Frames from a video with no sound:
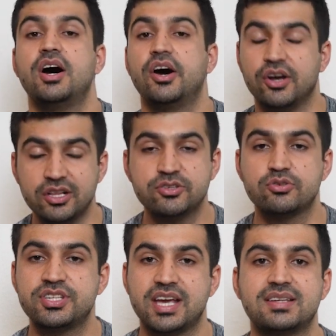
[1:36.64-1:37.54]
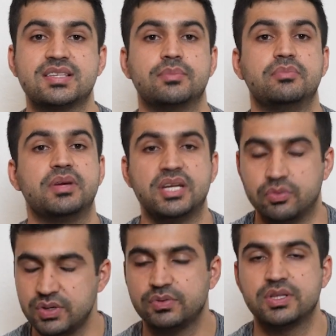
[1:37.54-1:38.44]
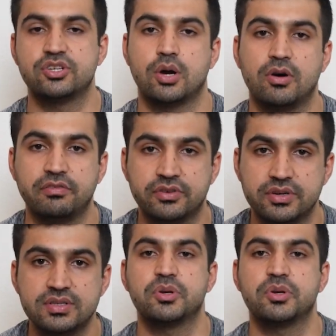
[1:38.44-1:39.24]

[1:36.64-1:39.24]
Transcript: I also checked some individual job offers,